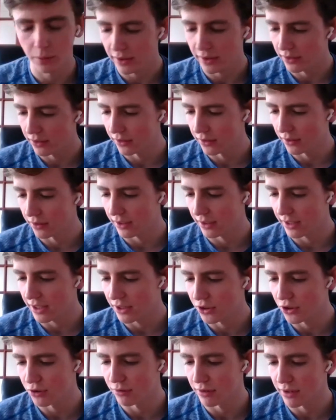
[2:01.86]
with the
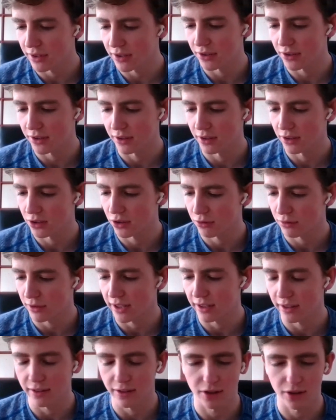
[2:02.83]
injuries to the
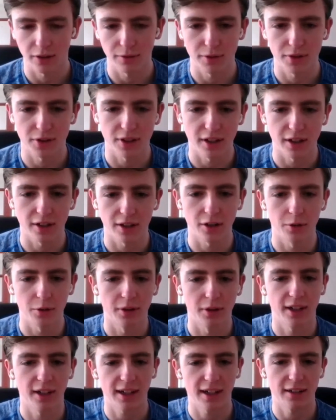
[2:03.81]
strikers, obviously you
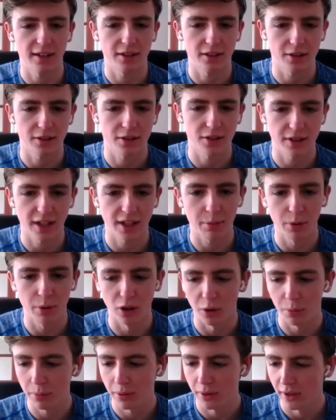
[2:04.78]
would have had to step
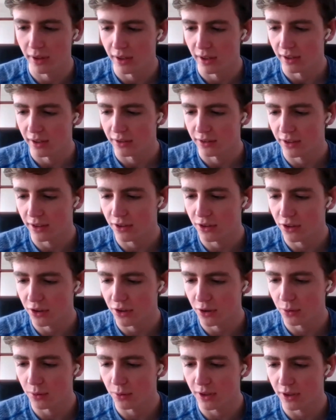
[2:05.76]
up. Did
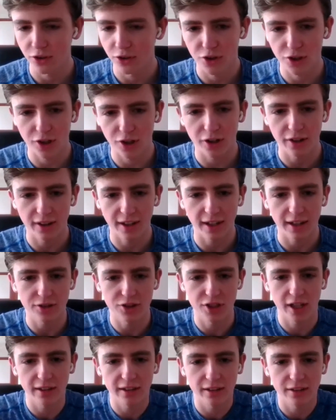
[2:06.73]
you enjoy that
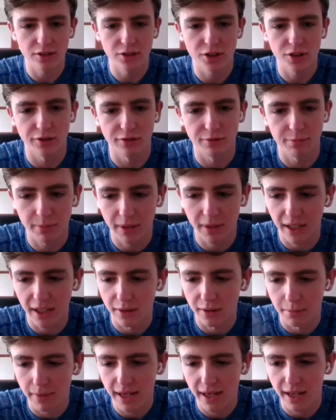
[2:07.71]
challenge of being
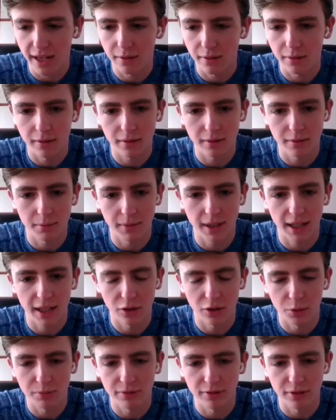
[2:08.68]
the main
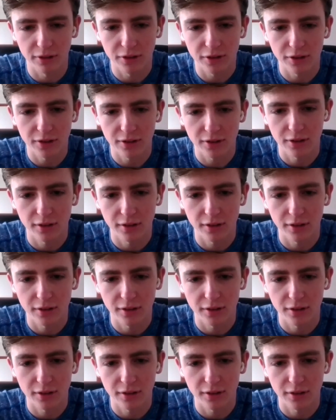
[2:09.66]
man up front?